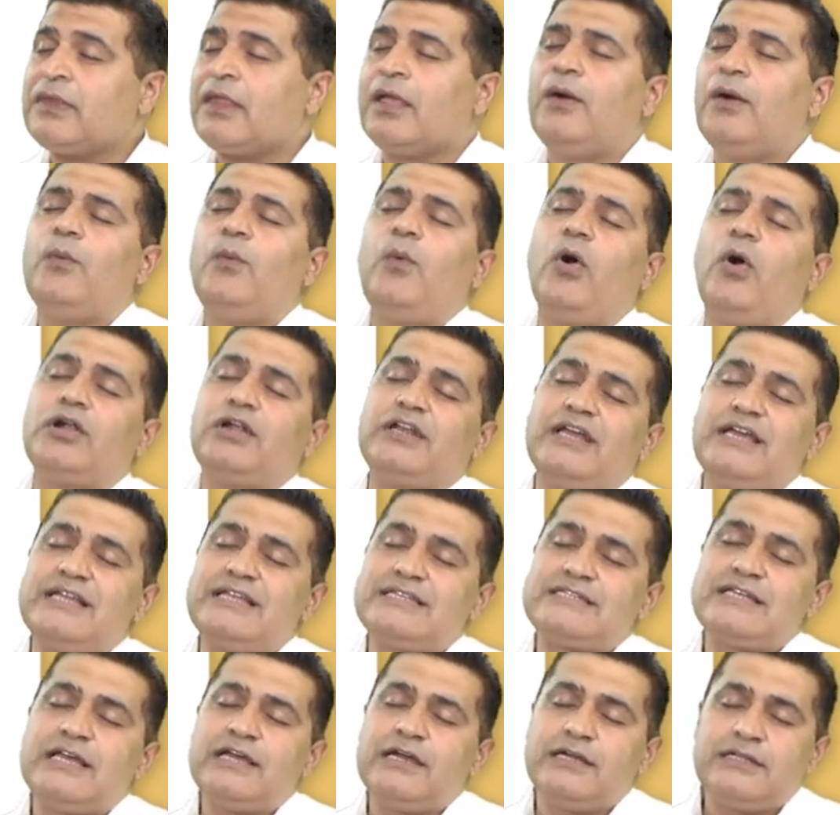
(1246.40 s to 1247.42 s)
What
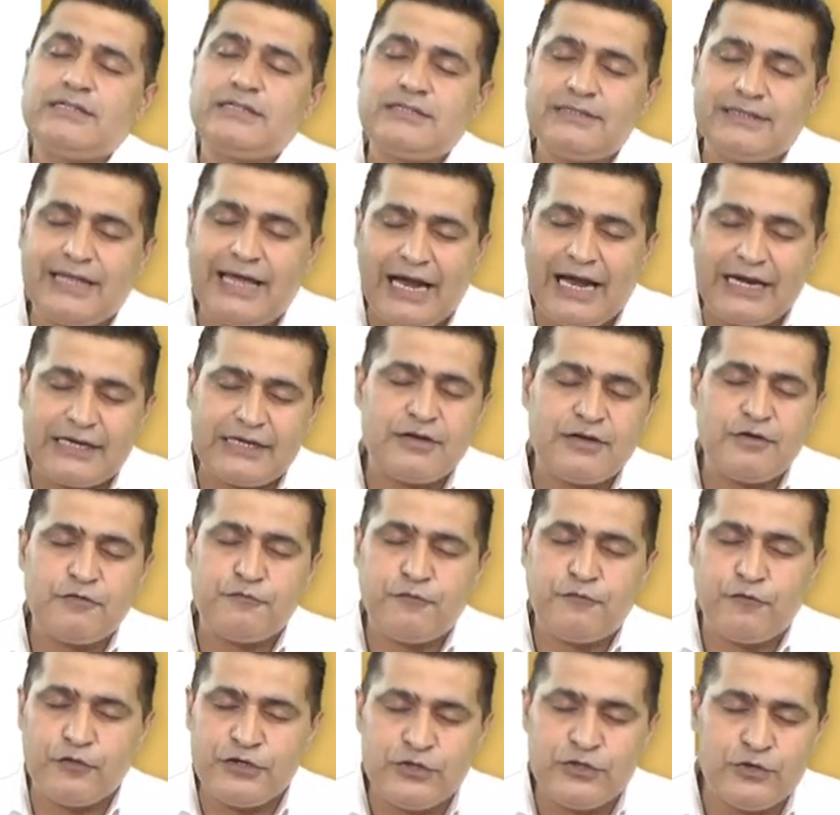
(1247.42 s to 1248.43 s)
is that
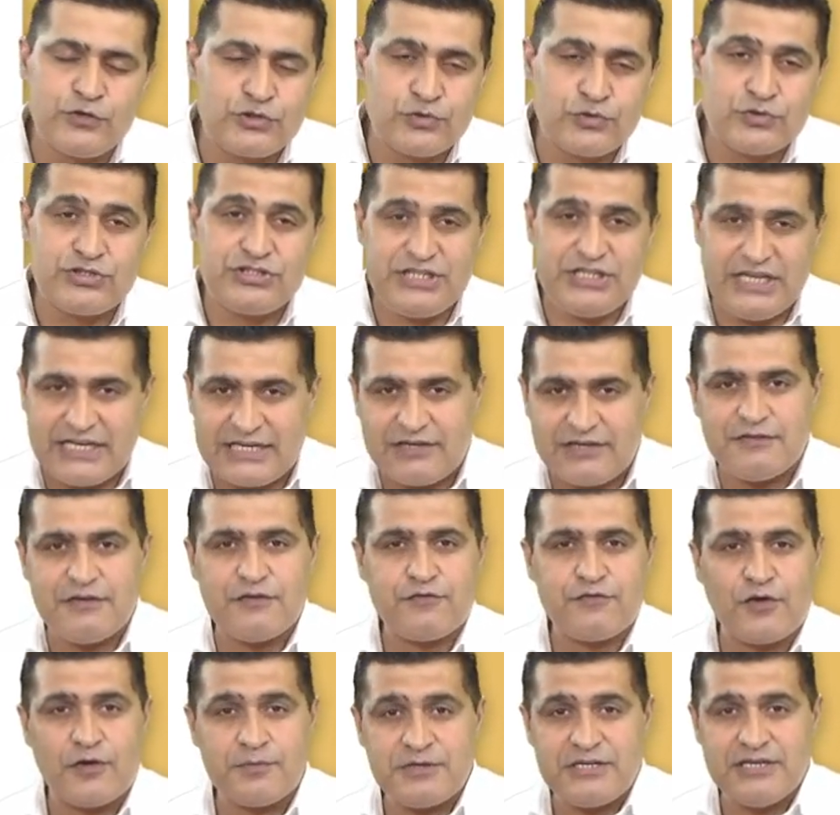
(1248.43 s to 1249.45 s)
for you to take away
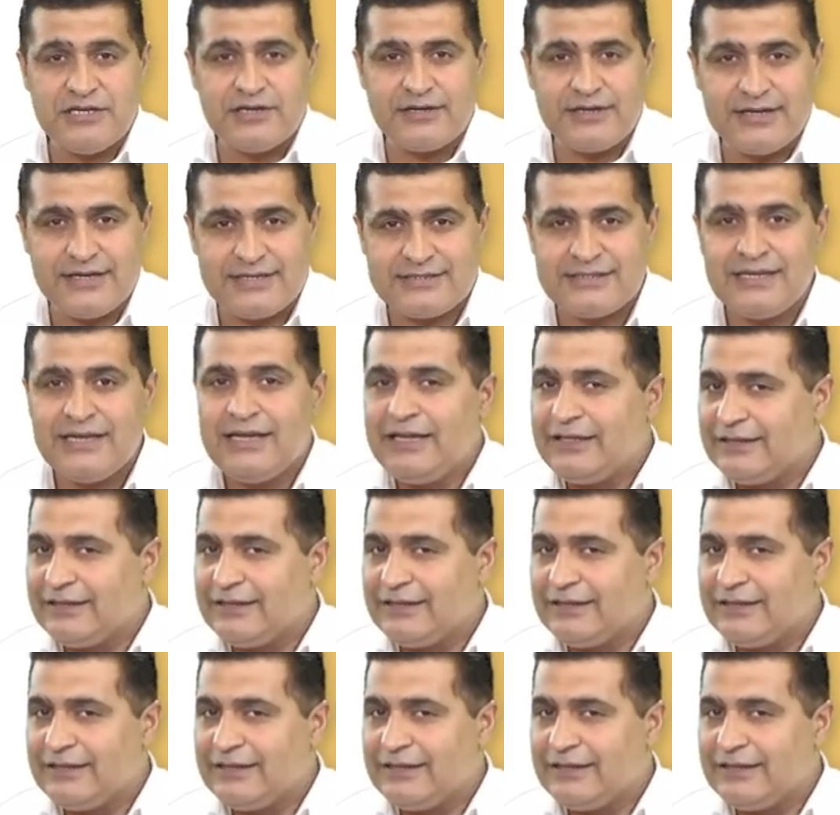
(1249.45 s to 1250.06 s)
from here is